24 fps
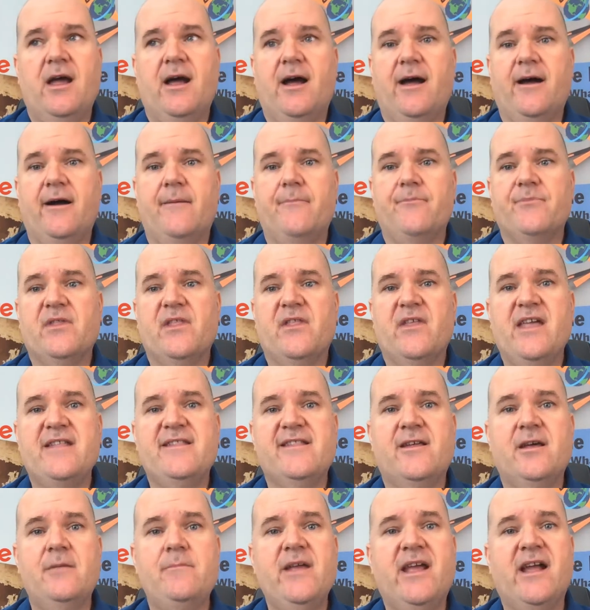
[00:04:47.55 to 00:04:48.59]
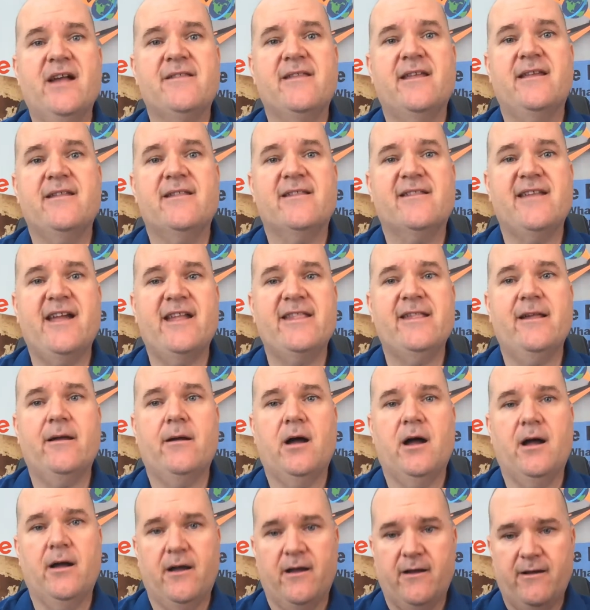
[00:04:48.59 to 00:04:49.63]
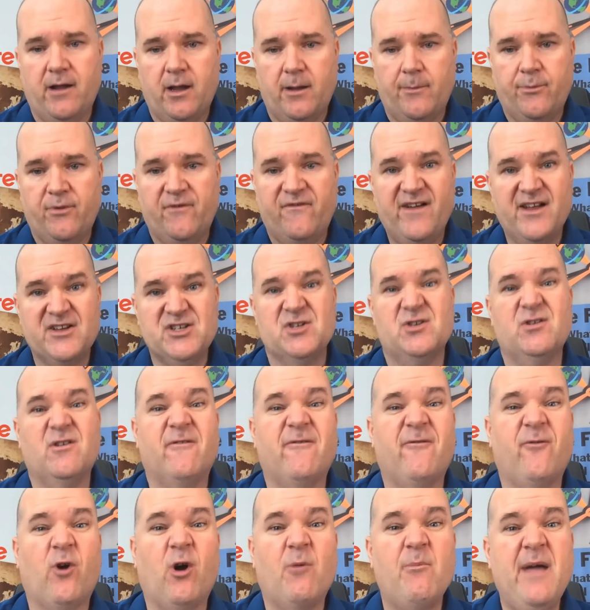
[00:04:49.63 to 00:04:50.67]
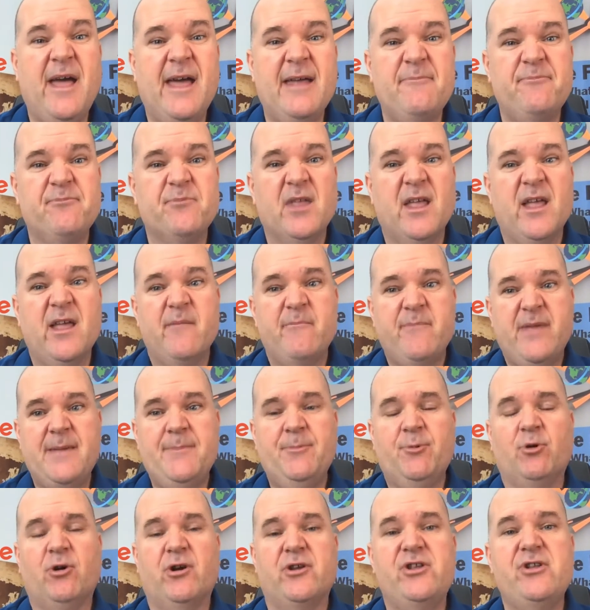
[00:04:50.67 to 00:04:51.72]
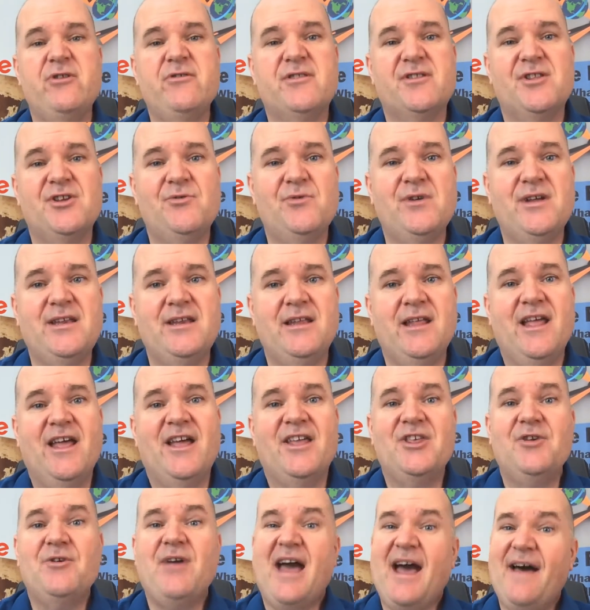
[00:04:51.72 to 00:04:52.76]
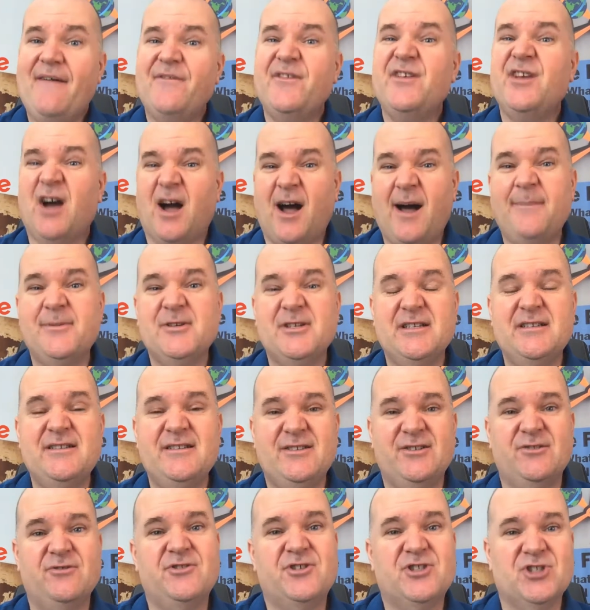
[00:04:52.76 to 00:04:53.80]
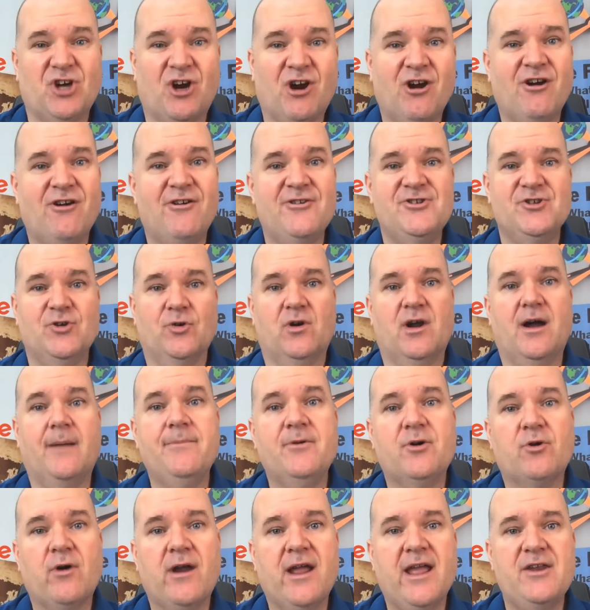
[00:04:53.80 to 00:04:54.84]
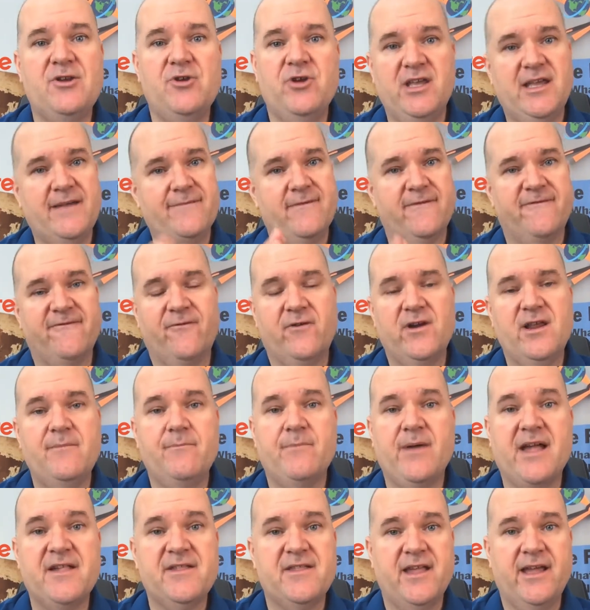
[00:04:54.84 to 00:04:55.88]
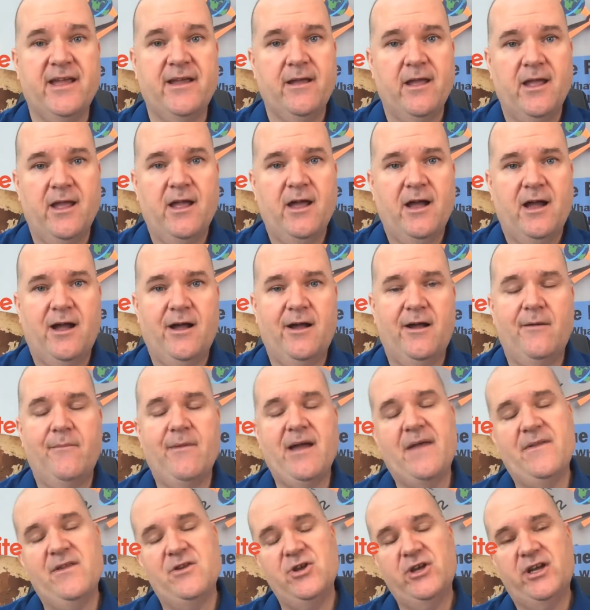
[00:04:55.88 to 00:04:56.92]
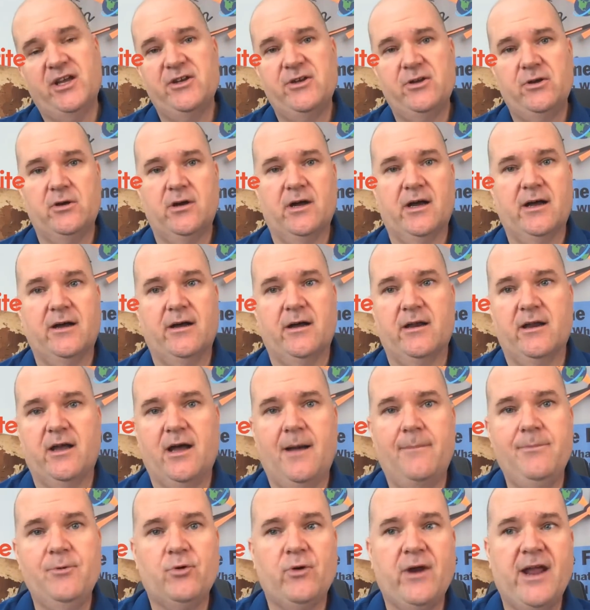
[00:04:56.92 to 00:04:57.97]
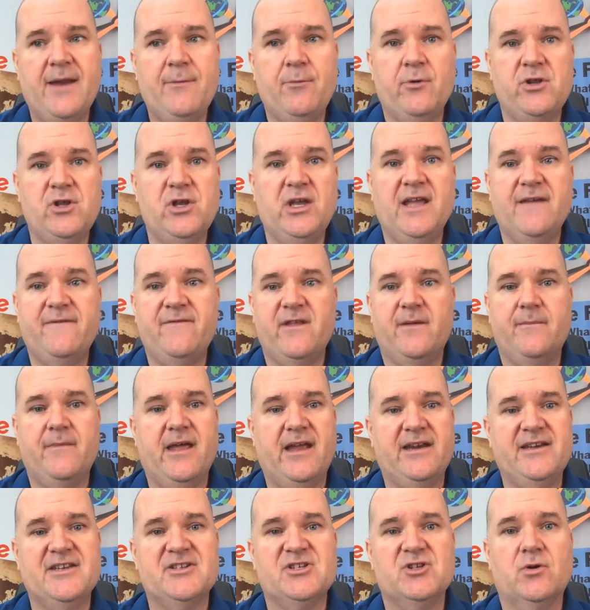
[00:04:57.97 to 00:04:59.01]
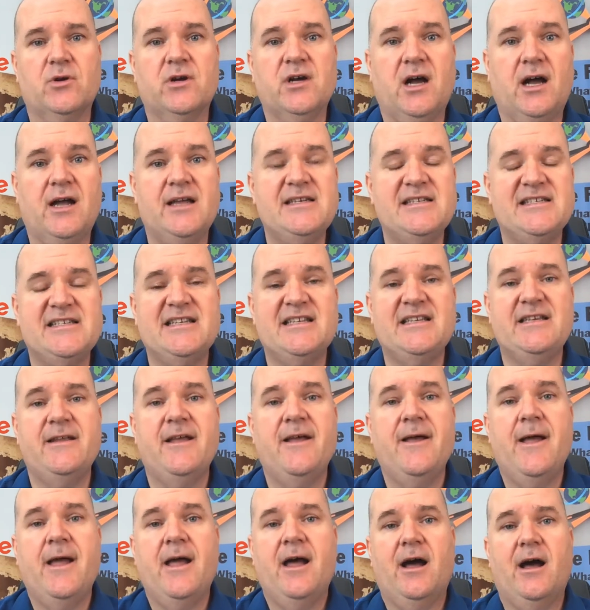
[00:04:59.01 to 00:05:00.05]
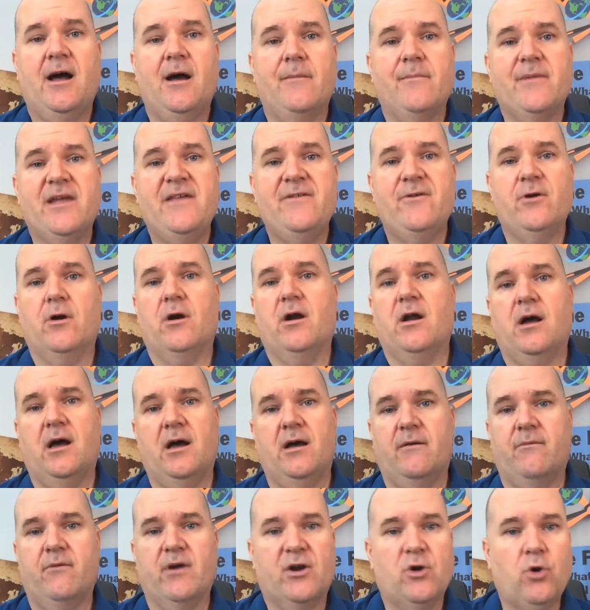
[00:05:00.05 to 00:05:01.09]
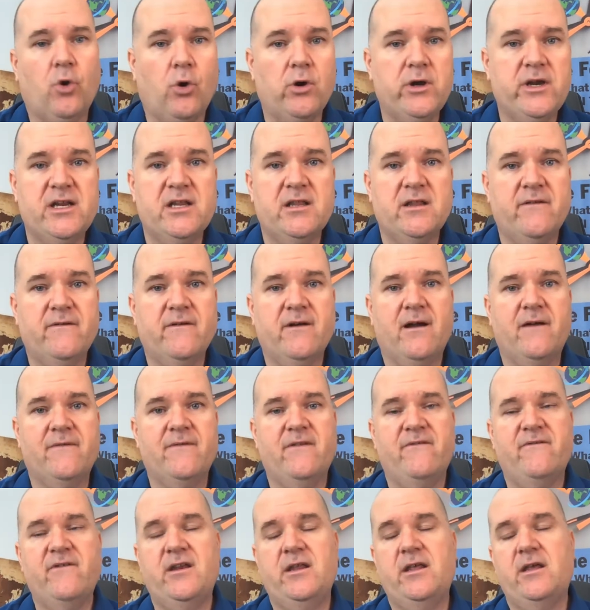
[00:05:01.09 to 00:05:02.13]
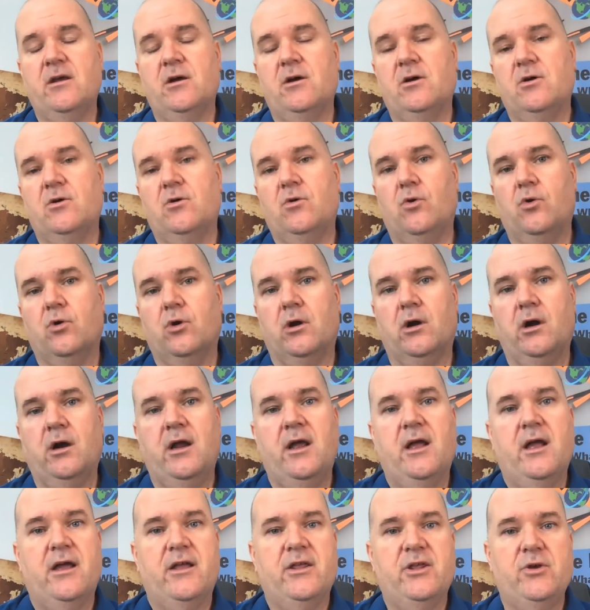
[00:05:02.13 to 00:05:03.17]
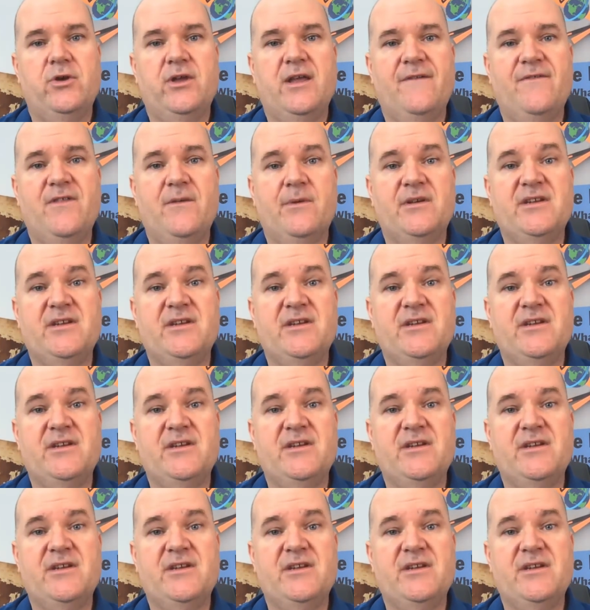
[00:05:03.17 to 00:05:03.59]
It's good because it sets a professional format. People are used to it. You have the option to charge or upgrade. You can give a free basic, and then you can do an upgrade where you give them additional content, either a recording of the video, or you You give them